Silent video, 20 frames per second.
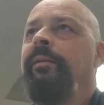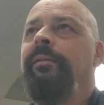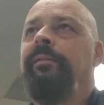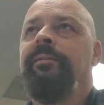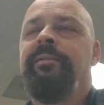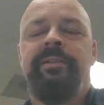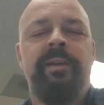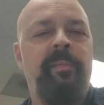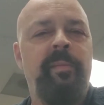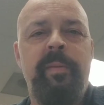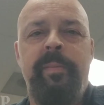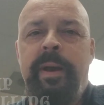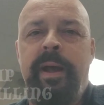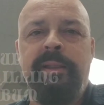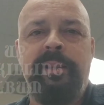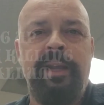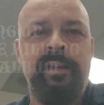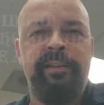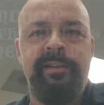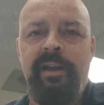Something about
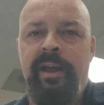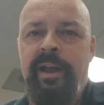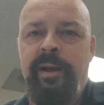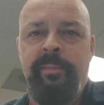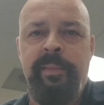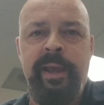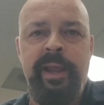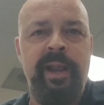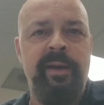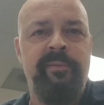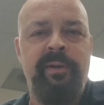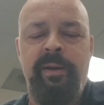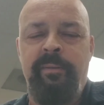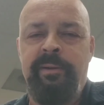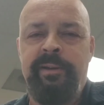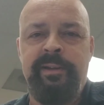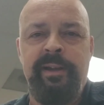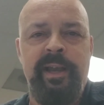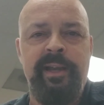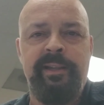that song, man. I've
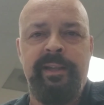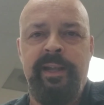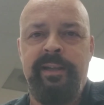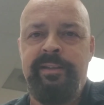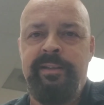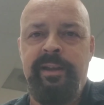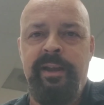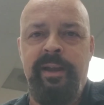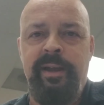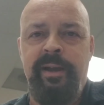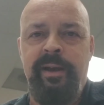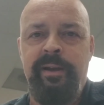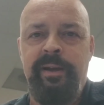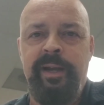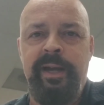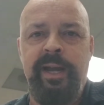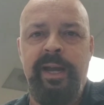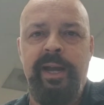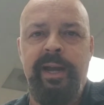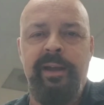always liked that song.
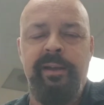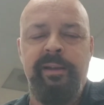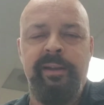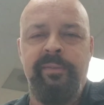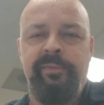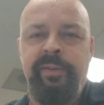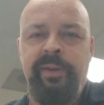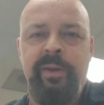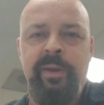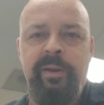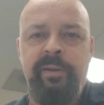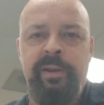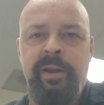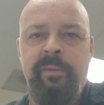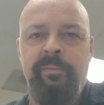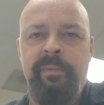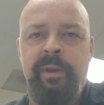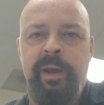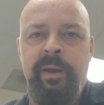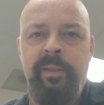If you
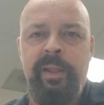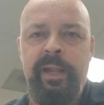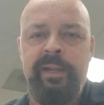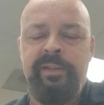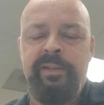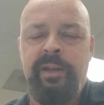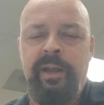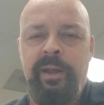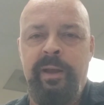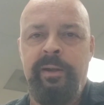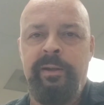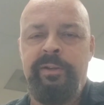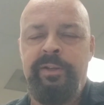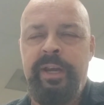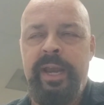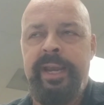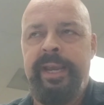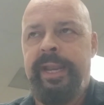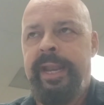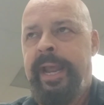don't know that song,
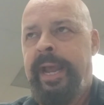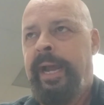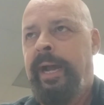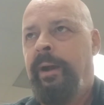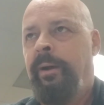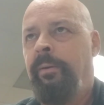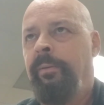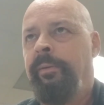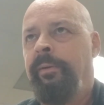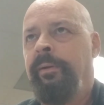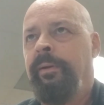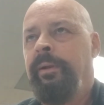check it out.